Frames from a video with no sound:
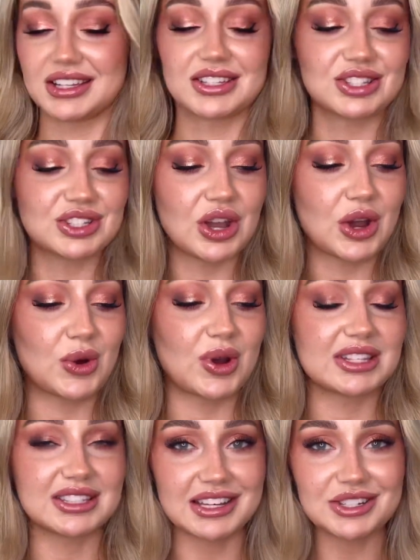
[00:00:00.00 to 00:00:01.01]
So
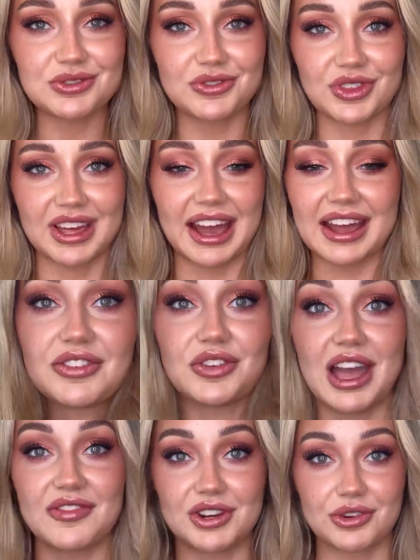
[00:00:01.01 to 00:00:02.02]
stay tuned for that. If you
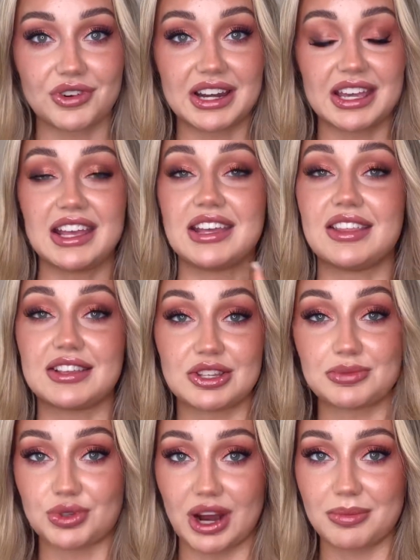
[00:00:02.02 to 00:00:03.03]
haven't already, hit that
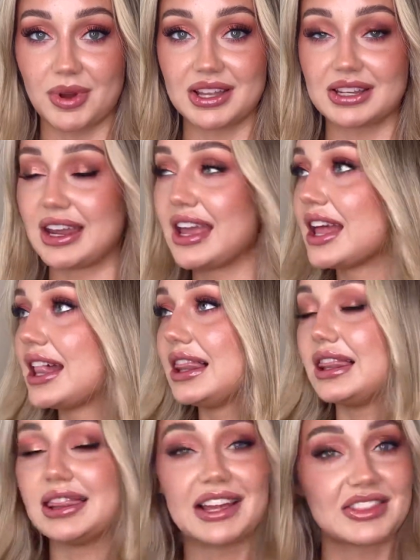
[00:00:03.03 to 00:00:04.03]
subscribe button,
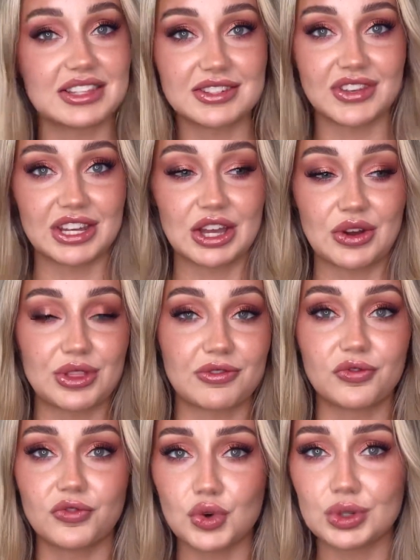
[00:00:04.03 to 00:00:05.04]
like this video, the
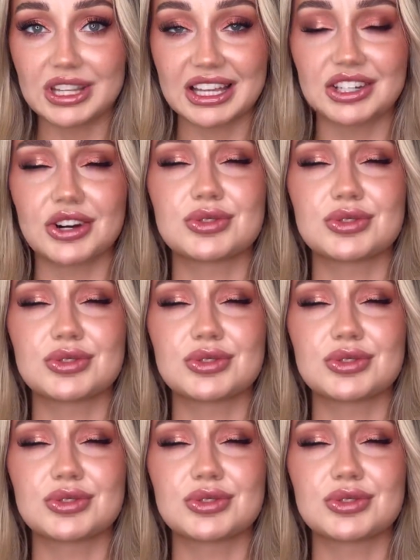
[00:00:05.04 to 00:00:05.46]
full 9 yards.